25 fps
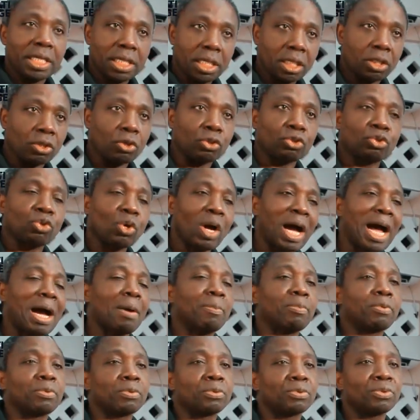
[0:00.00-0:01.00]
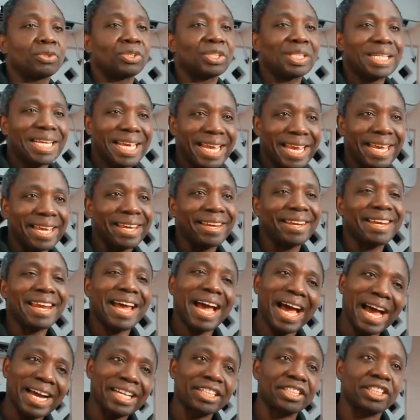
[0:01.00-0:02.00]
It also happens
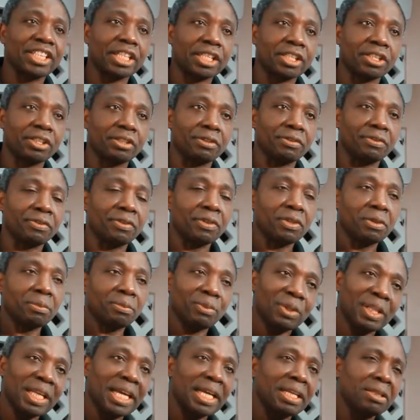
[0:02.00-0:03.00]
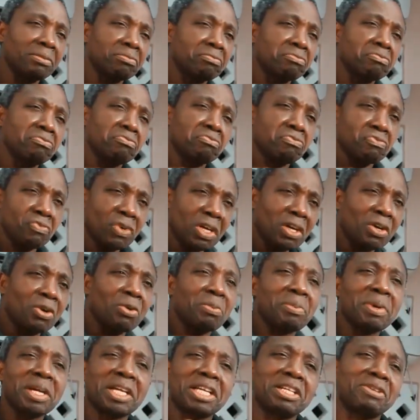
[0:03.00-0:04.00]
in adjective. But then we're going
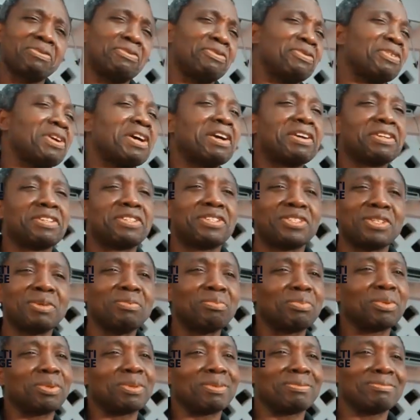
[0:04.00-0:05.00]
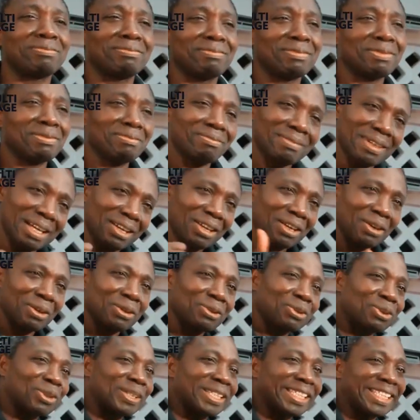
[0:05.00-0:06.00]
to make it very simple. You're
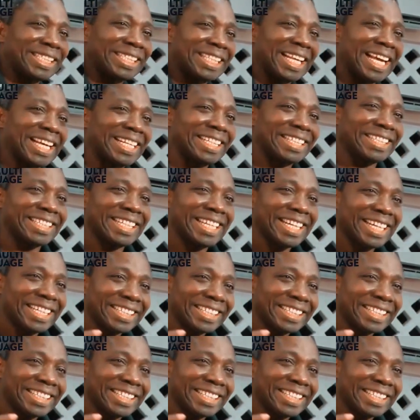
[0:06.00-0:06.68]
going to understand it.